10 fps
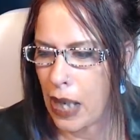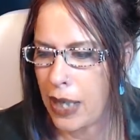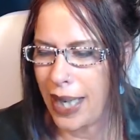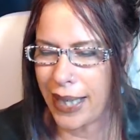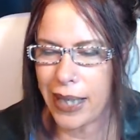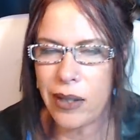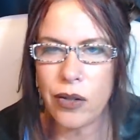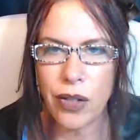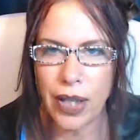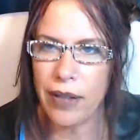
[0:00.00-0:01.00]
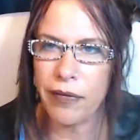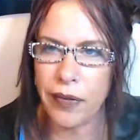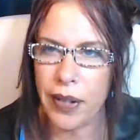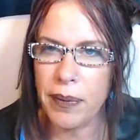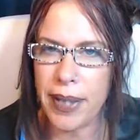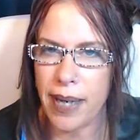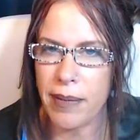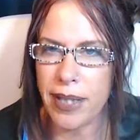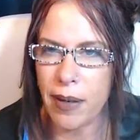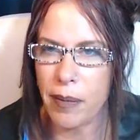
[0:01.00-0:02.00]
Like Kindle, you get free with
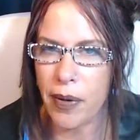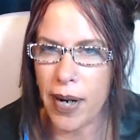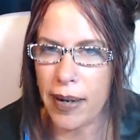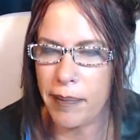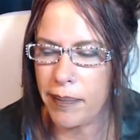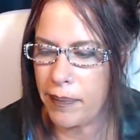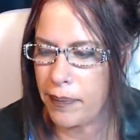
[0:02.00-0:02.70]
Amazon Prime.